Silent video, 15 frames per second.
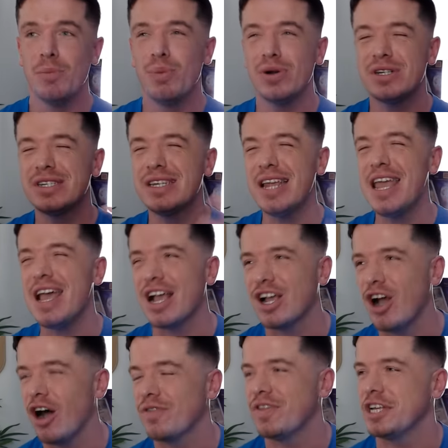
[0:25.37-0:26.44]
But
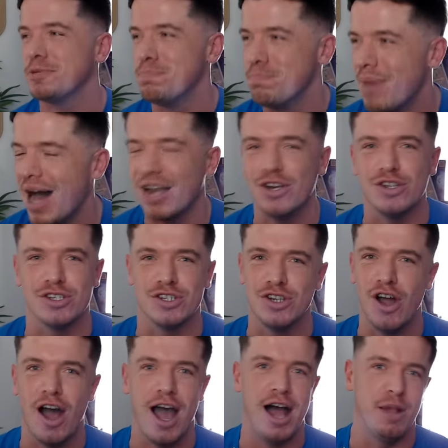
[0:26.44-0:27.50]
dear God, this man does
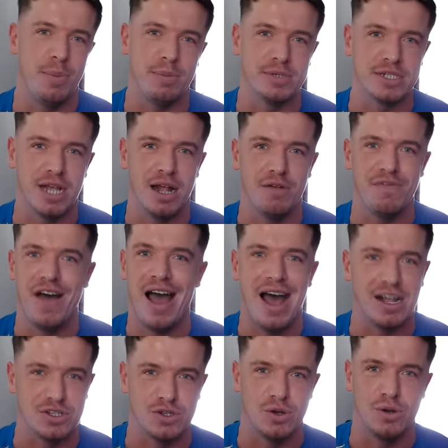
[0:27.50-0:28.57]
not help himself
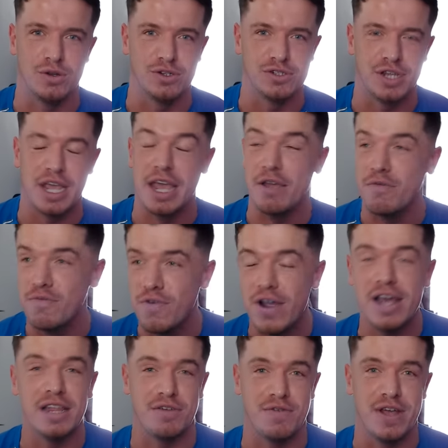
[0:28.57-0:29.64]
at all, does he? He
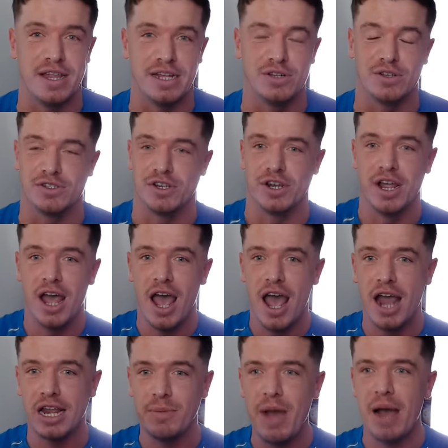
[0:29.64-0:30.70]
really, really doesn't.
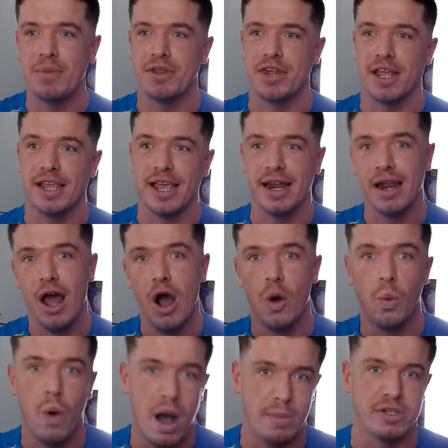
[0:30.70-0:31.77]
And you might be thinking,
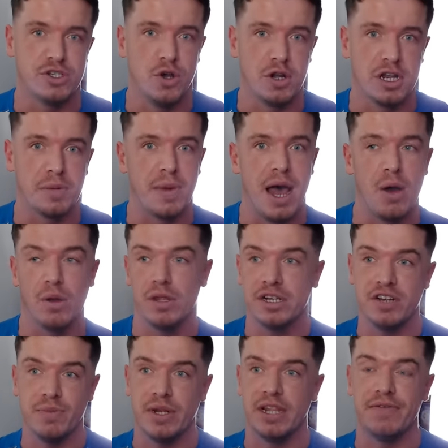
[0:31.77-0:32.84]
what am I talking about?
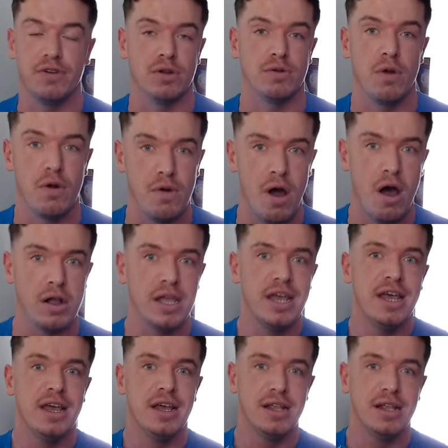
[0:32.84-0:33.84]
Unless you've been living under a rock.